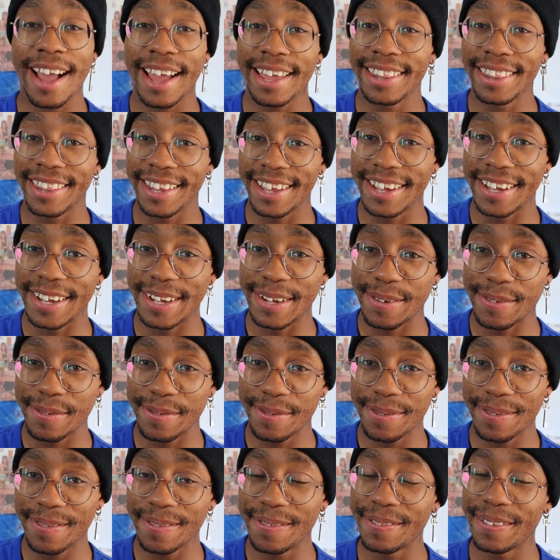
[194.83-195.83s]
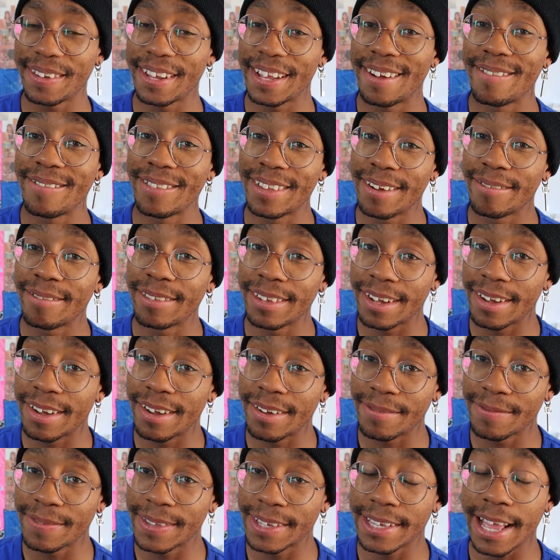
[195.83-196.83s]
i love love love
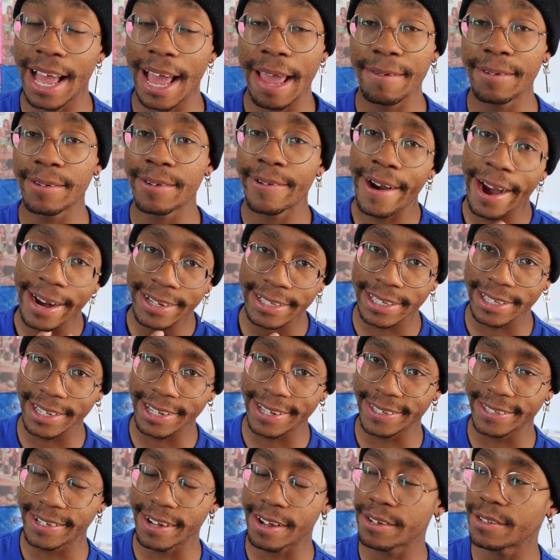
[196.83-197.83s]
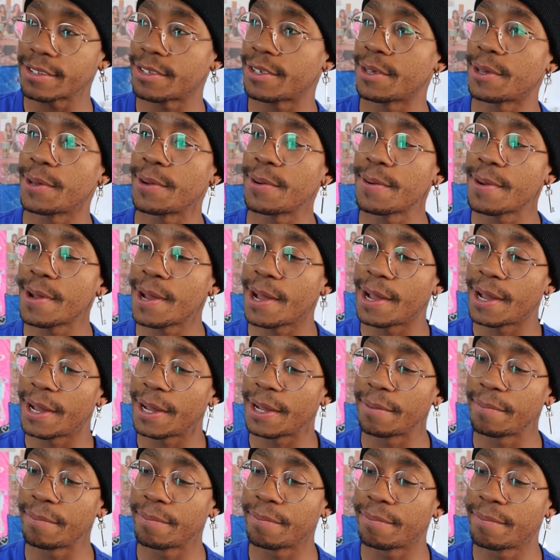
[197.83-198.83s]
love this i've cracked to this song too
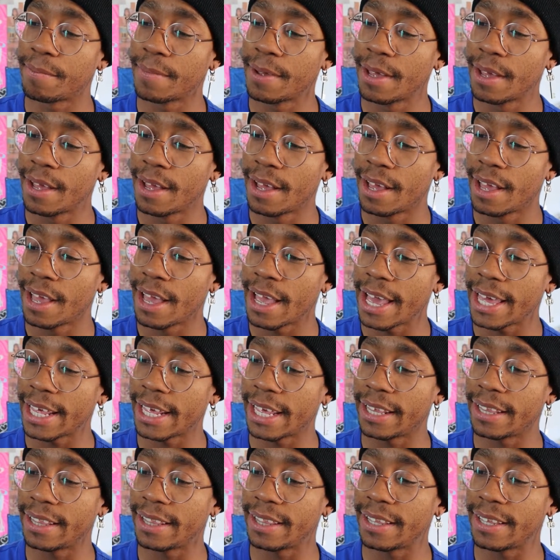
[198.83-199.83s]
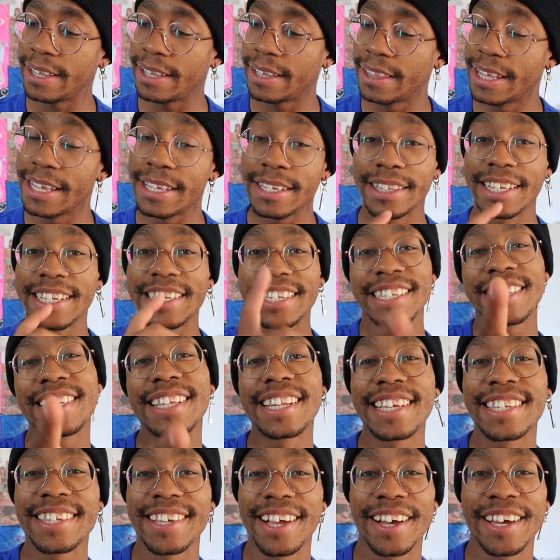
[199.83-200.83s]
um and listen to
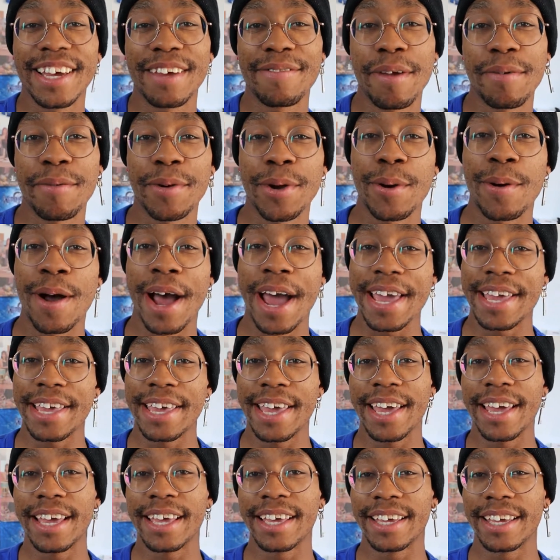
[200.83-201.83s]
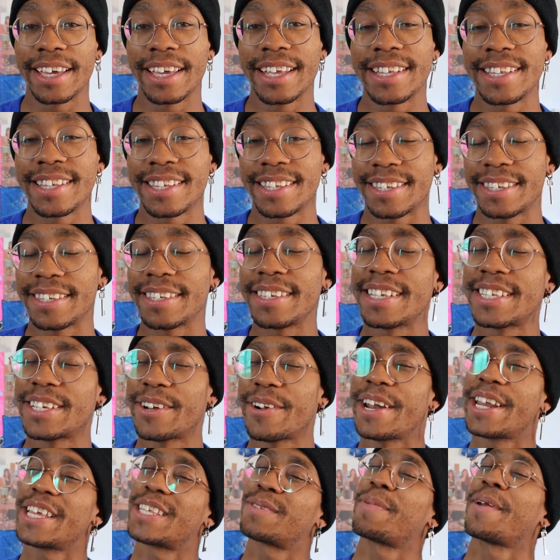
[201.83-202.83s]
the song if you ever go hiking. It's it's a
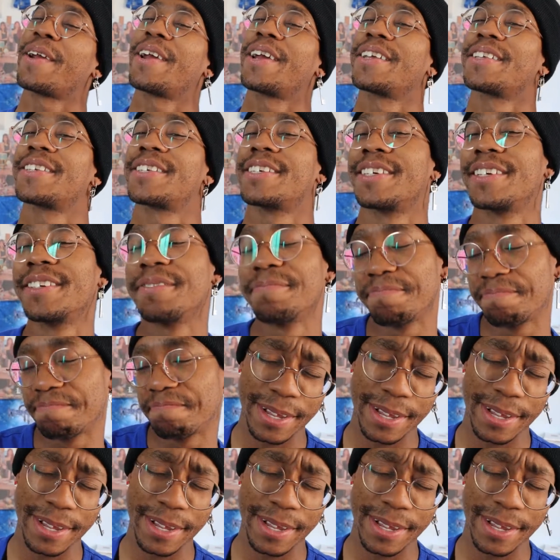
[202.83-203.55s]
great experience. Like,